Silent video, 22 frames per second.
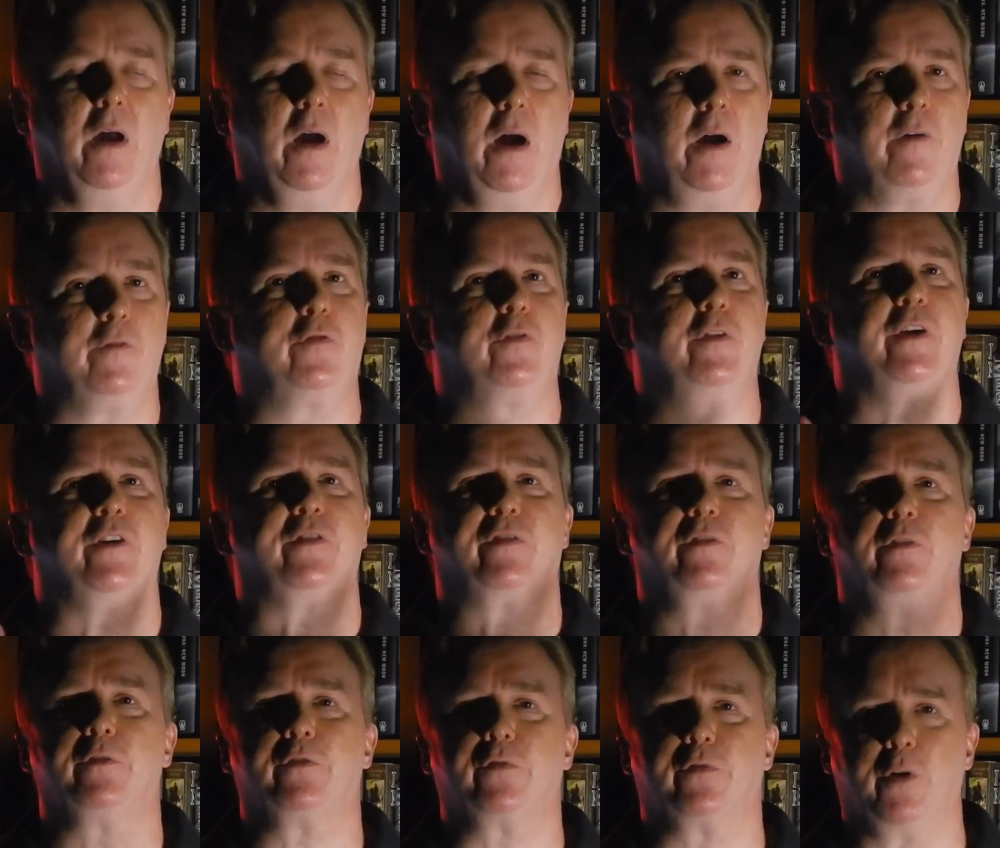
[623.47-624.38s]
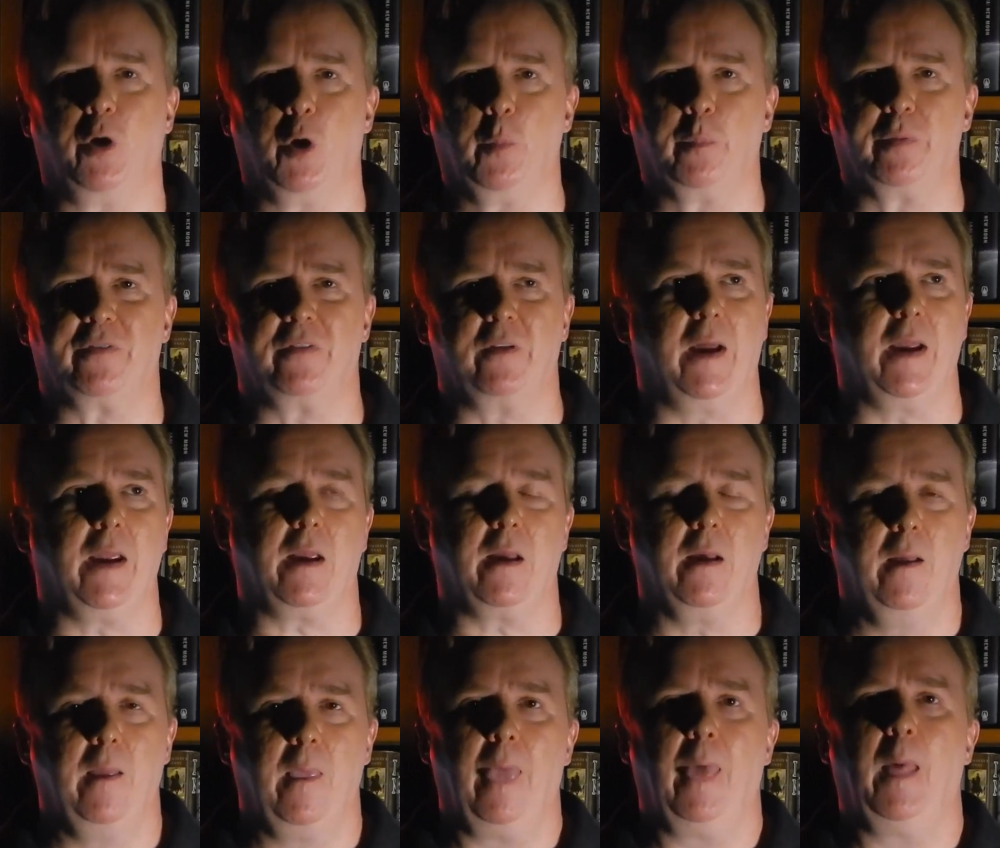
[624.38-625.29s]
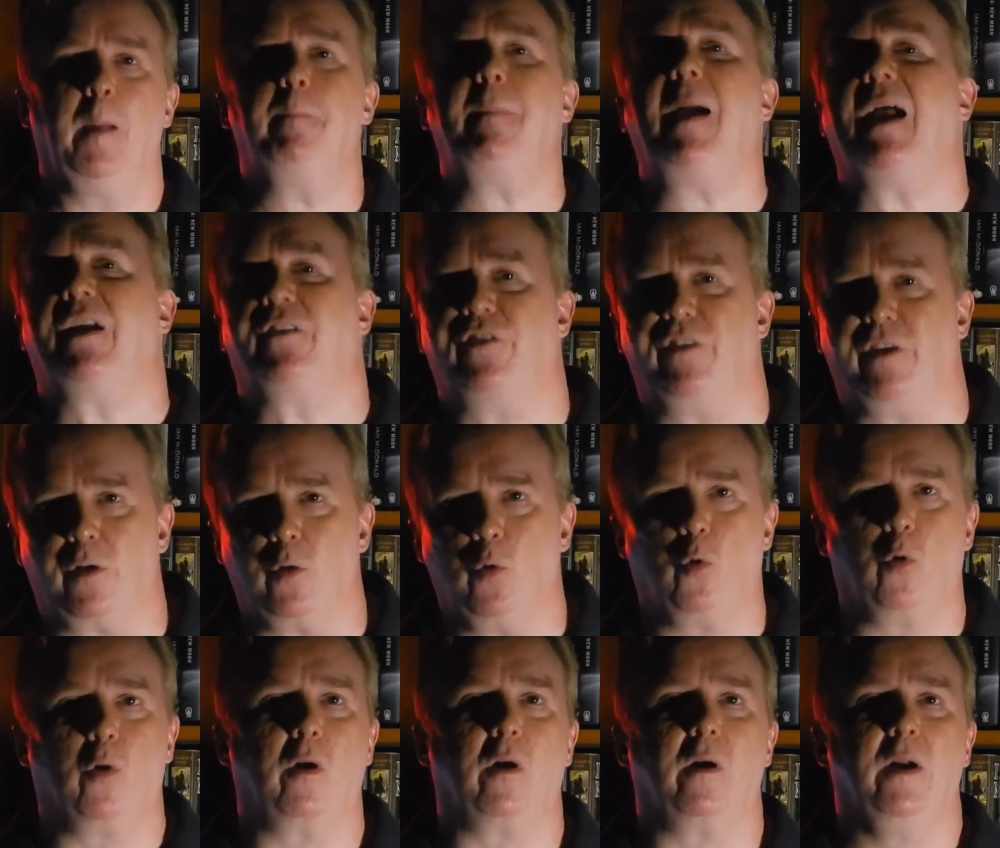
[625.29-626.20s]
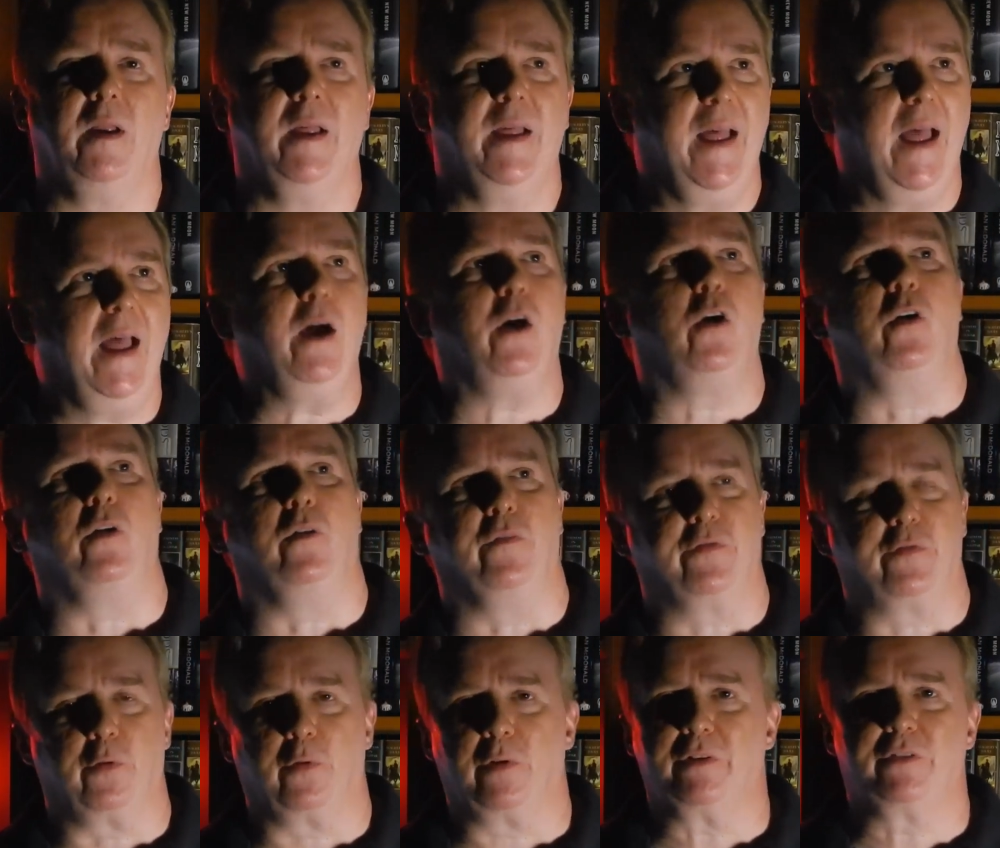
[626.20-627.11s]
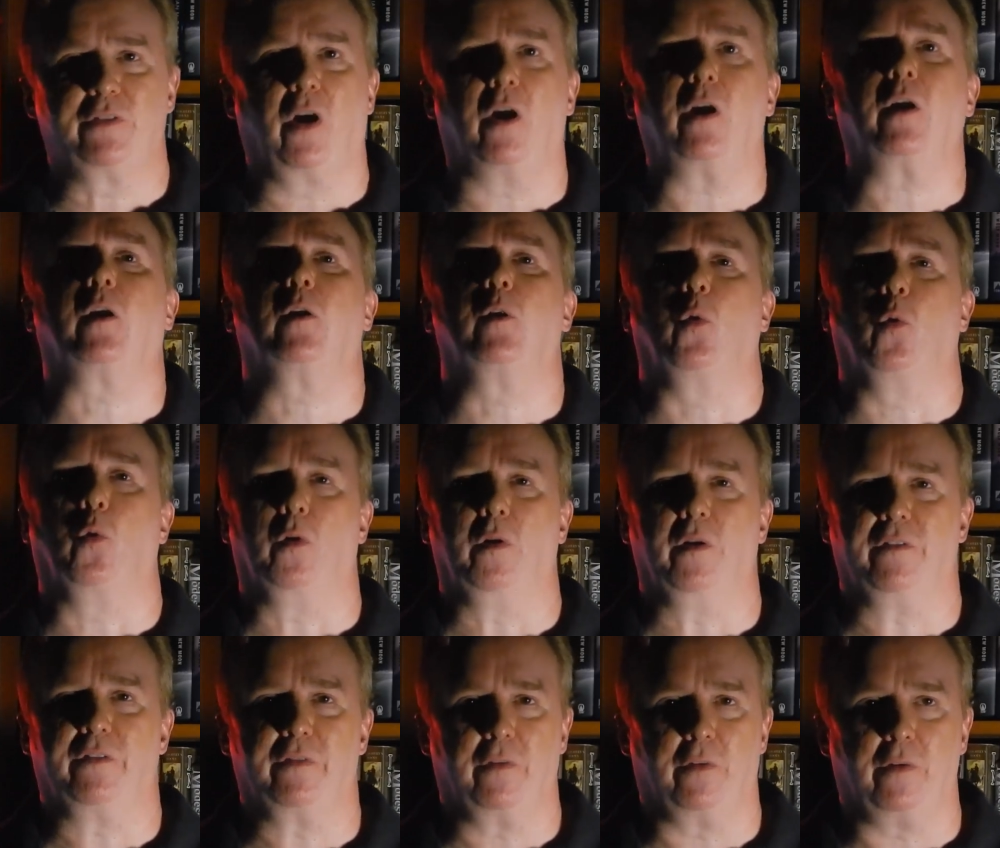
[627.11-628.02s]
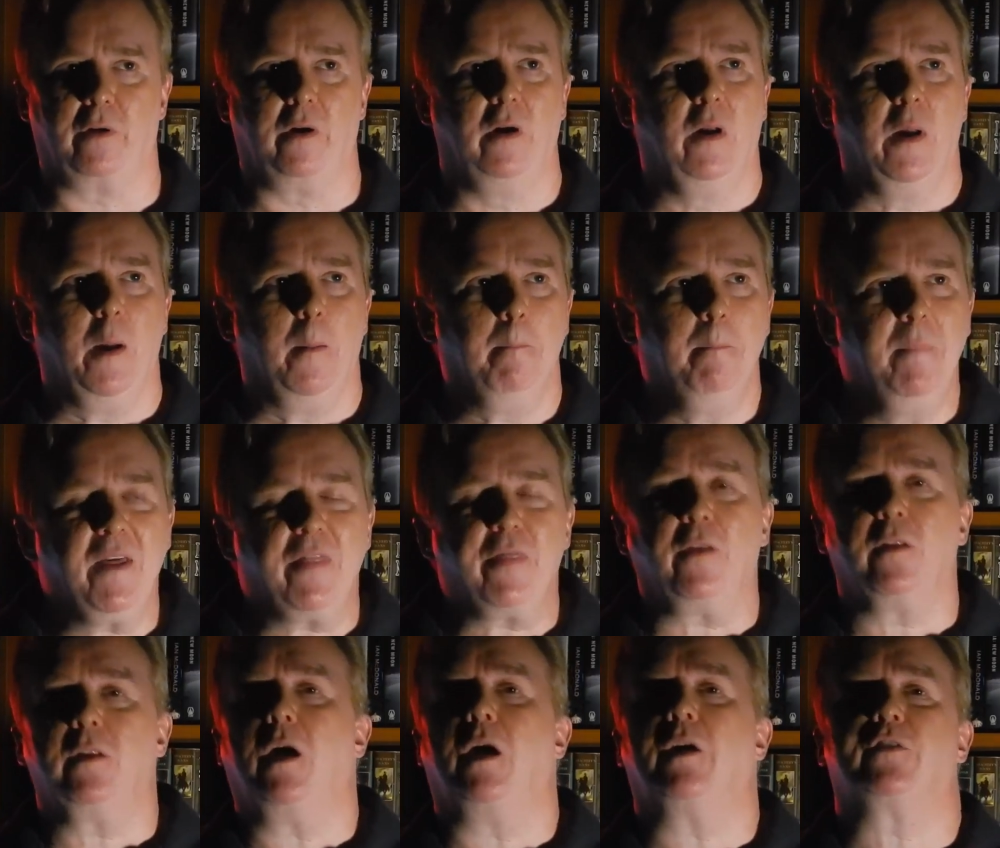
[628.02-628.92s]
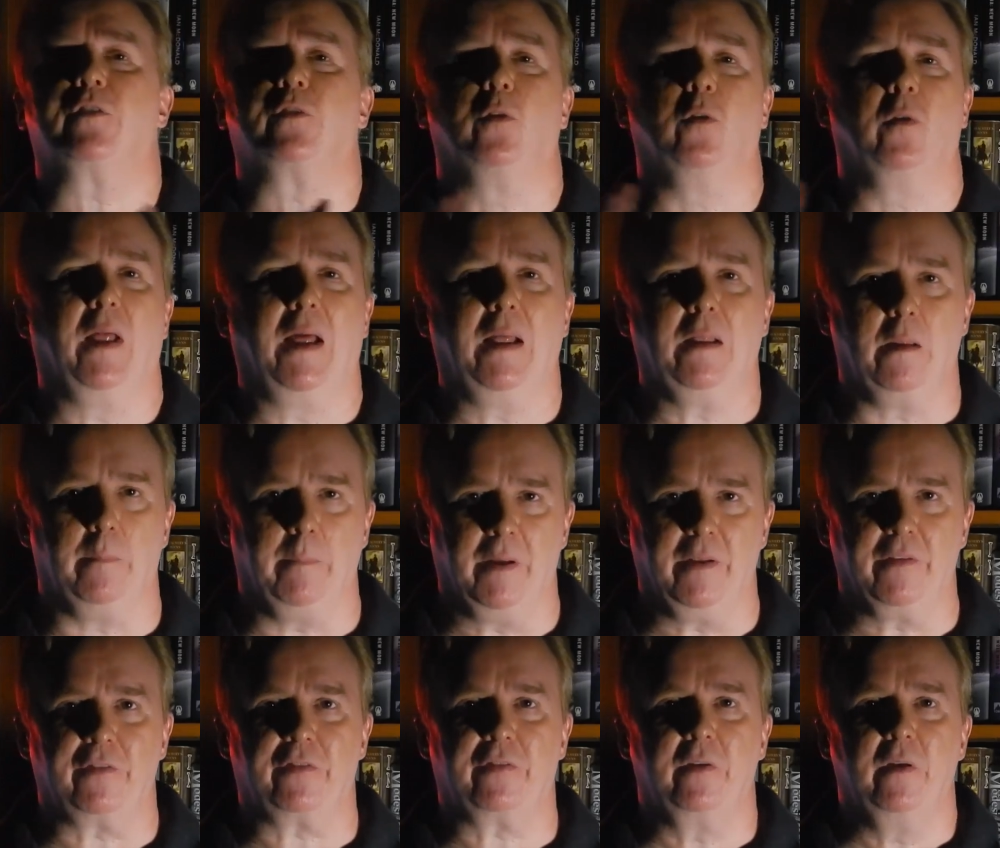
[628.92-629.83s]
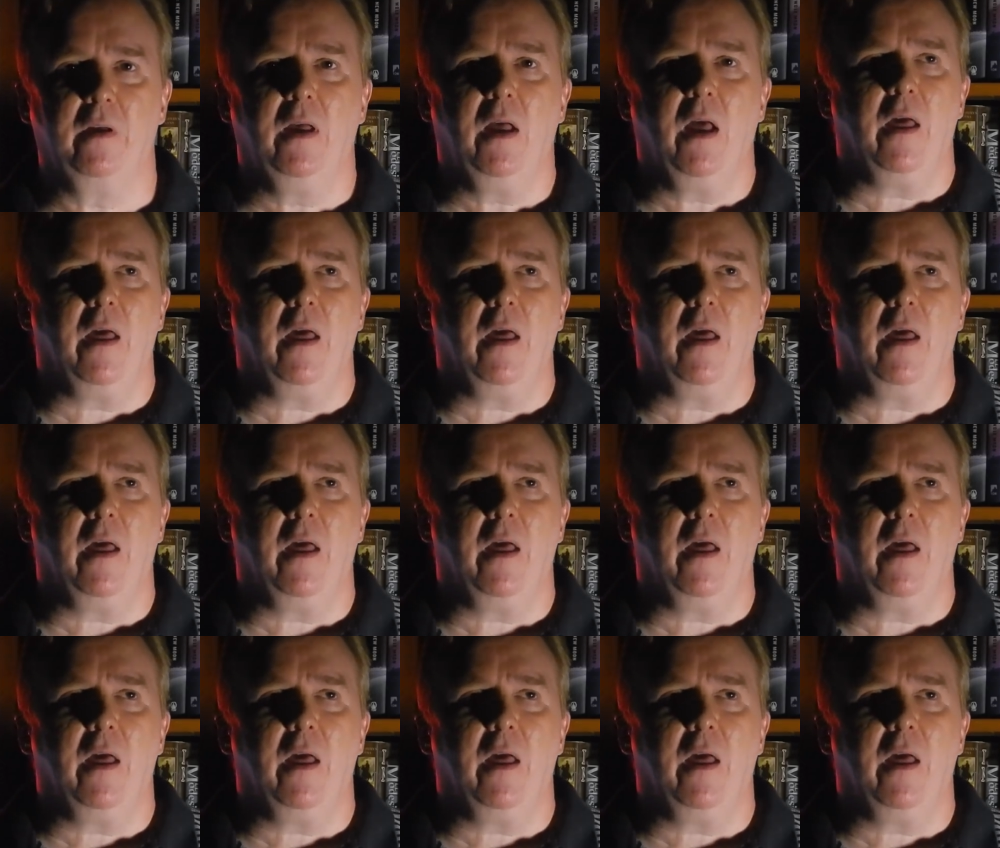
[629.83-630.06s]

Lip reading: of traditional tropes like magic or elves or dark lords or mythological elements.